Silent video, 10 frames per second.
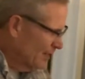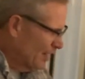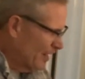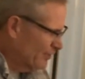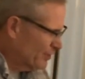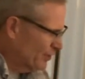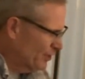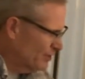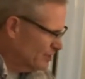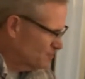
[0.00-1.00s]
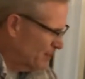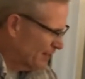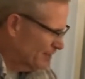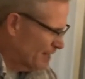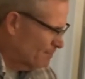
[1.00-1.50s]
The current is
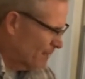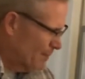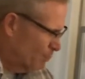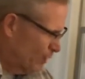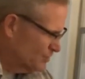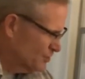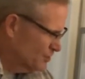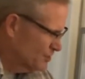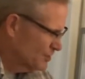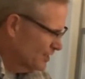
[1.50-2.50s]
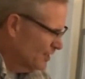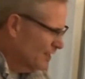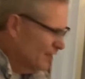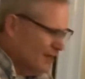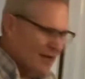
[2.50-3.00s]
picked up by brushes.
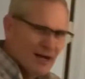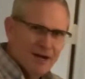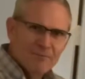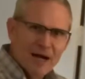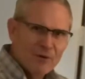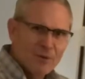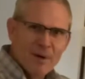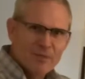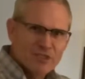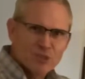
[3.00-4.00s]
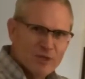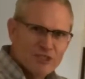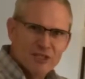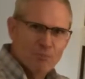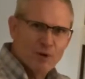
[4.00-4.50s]
I remember
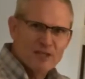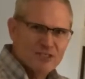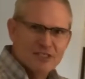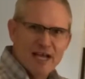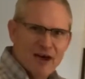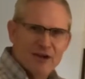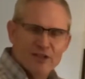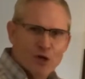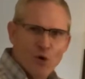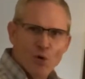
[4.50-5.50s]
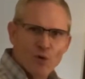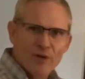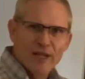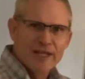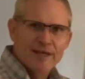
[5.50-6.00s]
switching the brushes out in the
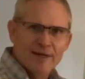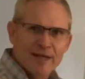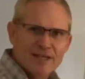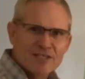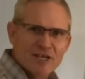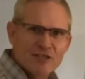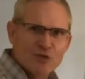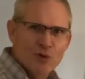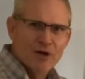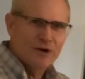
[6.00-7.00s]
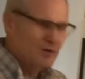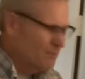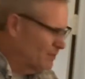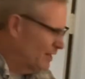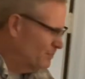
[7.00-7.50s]
old Lincoln
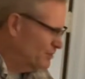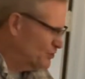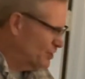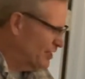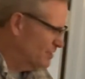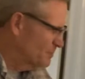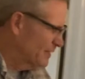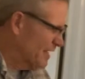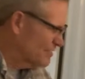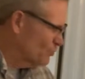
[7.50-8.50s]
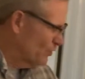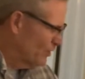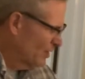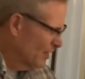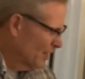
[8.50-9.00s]
SA200 machines, but that's
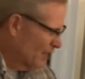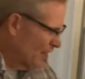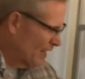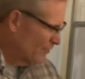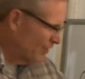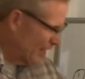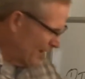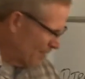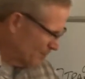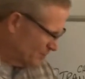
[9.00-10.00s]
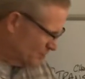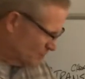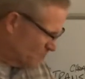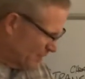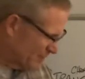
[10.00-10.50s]
where the amperage is
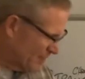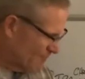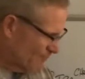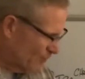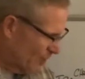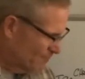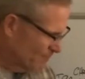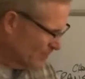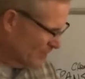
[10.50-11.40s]
picked up from.